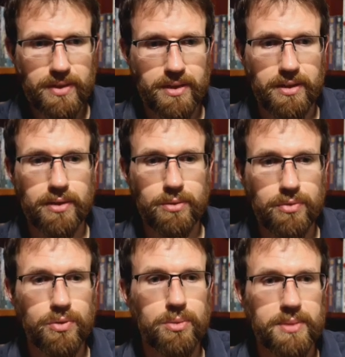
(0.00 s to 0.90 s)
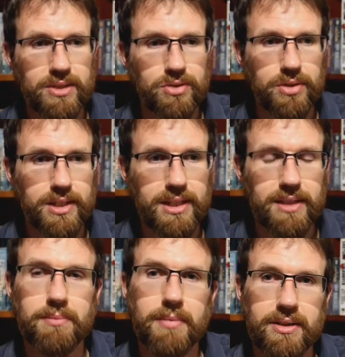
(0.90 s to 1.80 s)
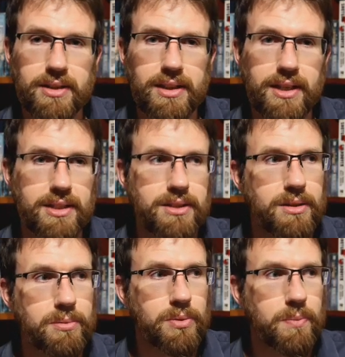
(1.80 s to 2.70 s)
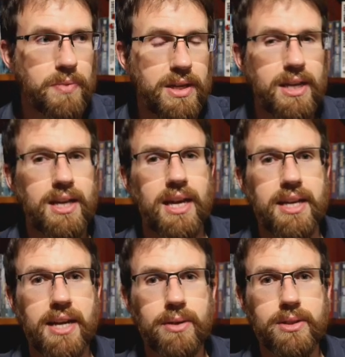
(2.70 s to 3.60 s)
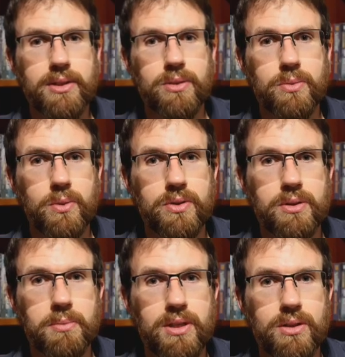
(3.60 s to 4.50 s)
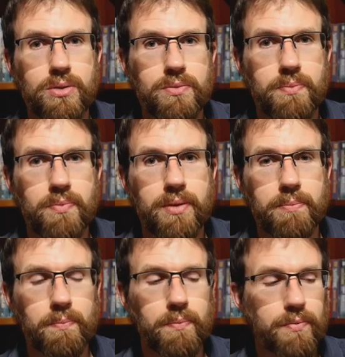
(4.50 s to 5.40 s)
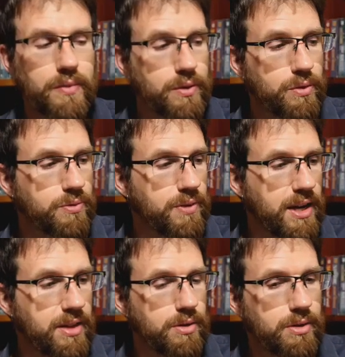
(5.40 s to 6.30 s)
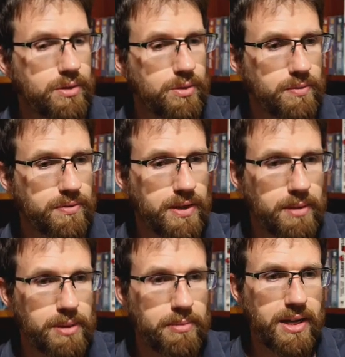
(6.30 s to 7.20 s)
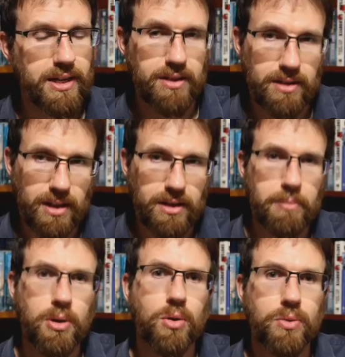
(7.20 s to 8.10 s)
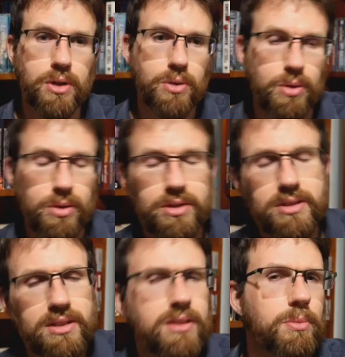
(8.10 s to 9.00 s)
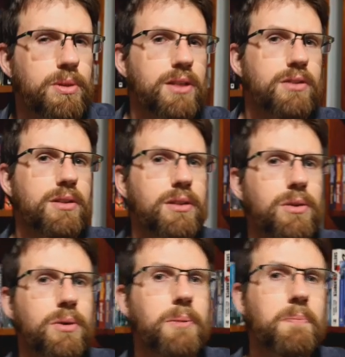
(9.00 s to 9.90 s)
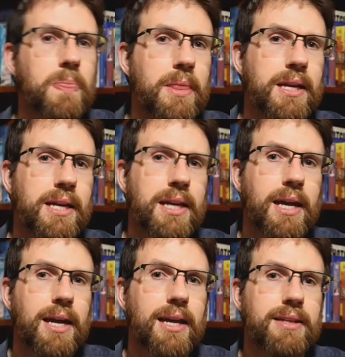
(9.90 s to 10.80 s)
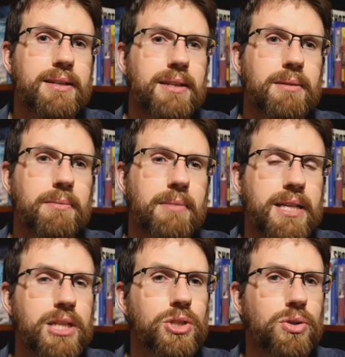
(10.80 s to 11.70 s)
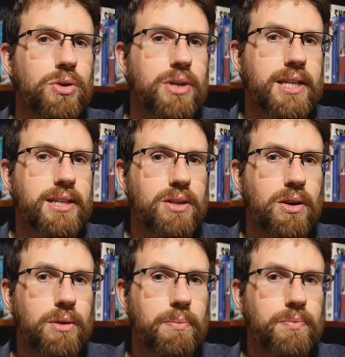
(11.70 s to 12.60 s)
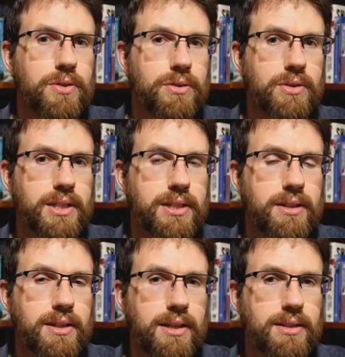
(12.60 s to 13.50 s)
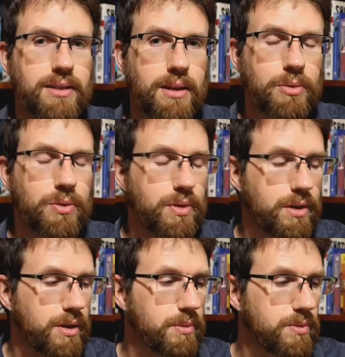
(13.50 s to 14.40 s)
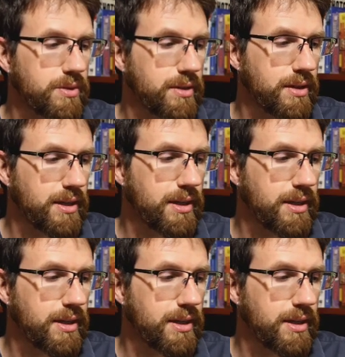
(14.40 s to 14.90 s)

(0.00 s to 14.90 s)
Reformed his drinking, met the Lady Sybil, and now he just wants to be a good father and a good family man and uphold the law, because he still believes in the law. And making sure he gets home to read to young Samuel Vimes